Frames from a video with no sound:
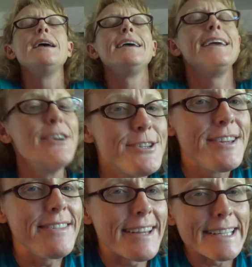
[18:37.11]
Here's the
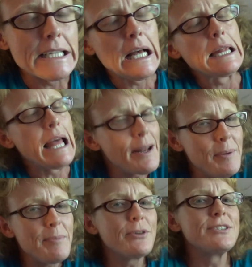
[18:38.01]
thing, a lot of
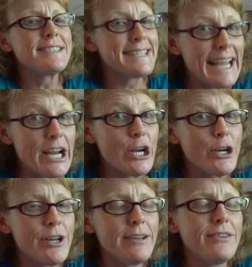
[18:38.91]
people are
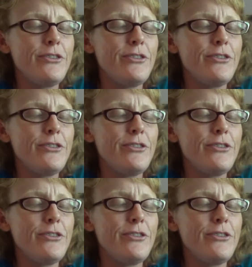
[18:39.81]
scared